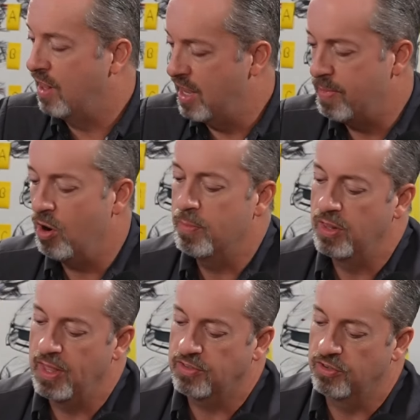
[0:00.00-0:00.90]
a lot of power,
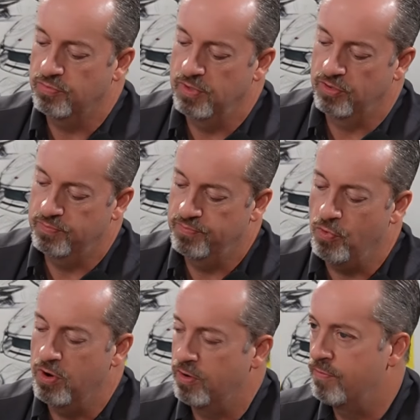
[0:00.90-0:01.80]
but like this
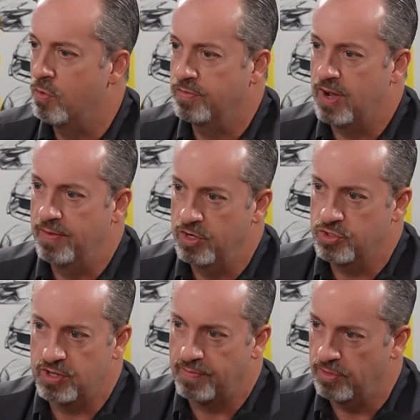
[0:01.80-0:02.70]

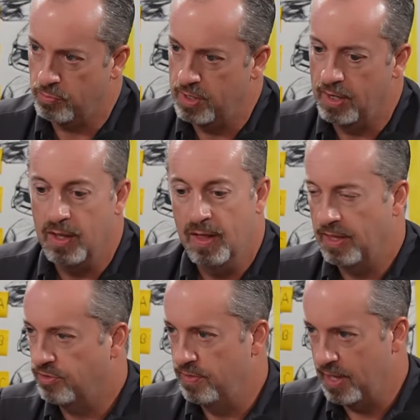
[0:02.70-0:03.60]
445-inch 7.3
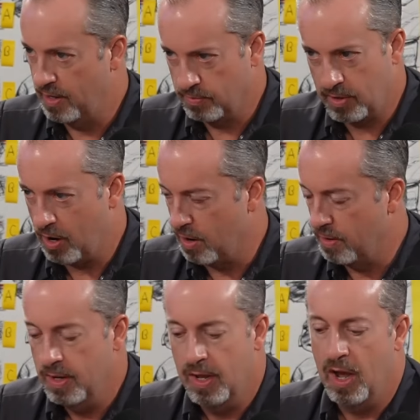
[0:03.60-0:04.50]
that's in that
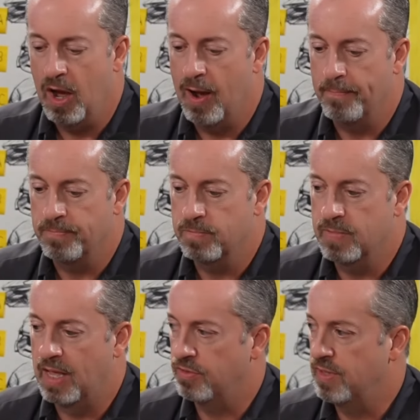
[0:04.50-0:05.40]
car,
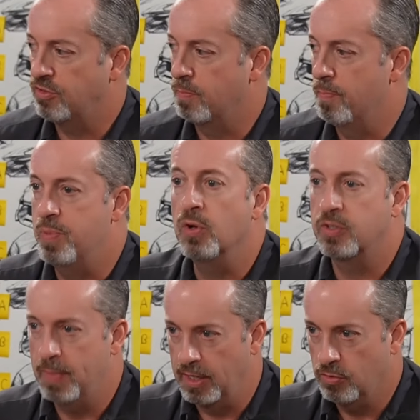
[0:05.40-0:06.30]
that's built
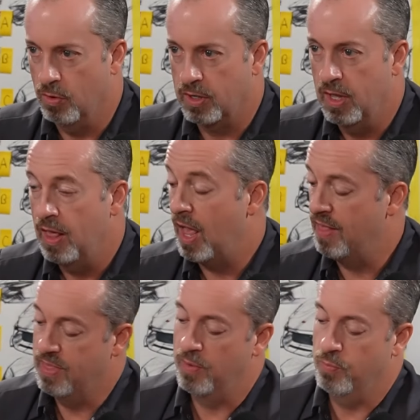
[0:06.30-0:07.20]
to make torque.
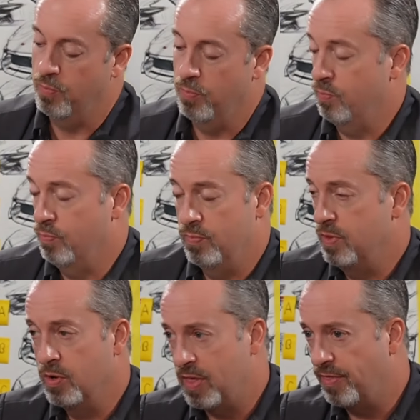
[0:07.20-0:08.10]
That
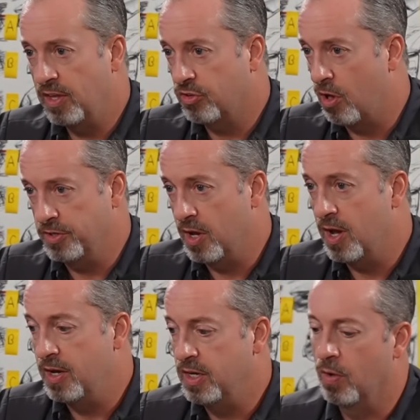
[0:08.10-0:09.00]
thing's all
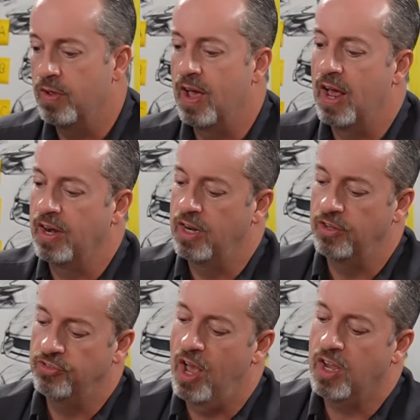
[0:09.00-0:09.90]
done, you know, in a
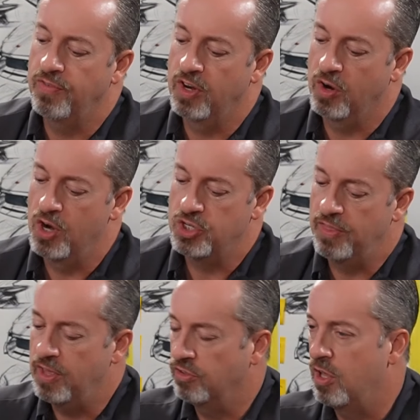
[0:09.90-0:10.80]
stock configuration,
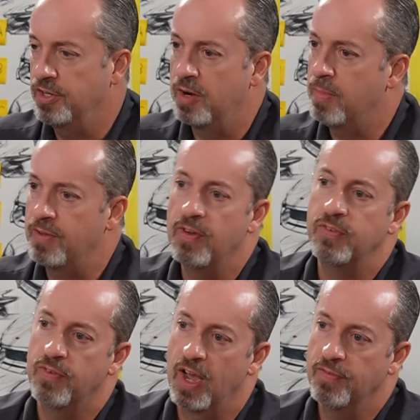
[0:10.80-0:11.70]
that thing's all done by
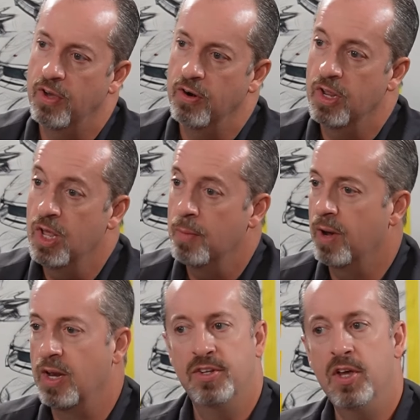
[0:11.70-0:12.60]
5,500.
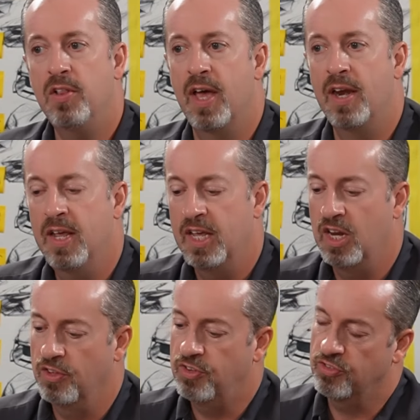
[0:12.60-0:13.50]
But until then, you
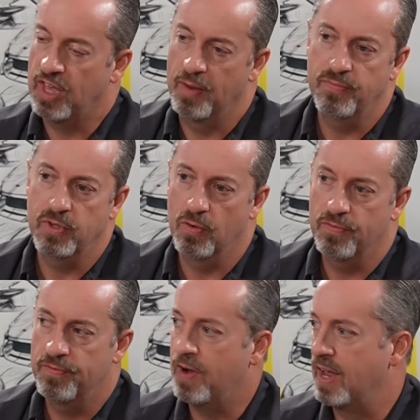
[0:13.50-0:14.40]
know, this thing's got, you know,
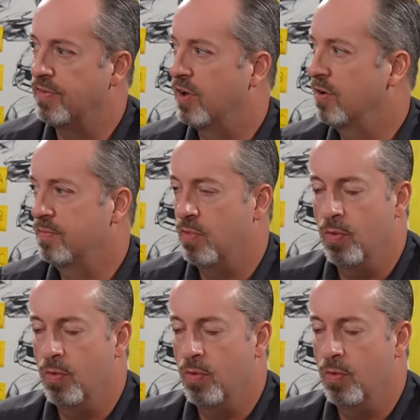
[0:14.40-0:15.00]
500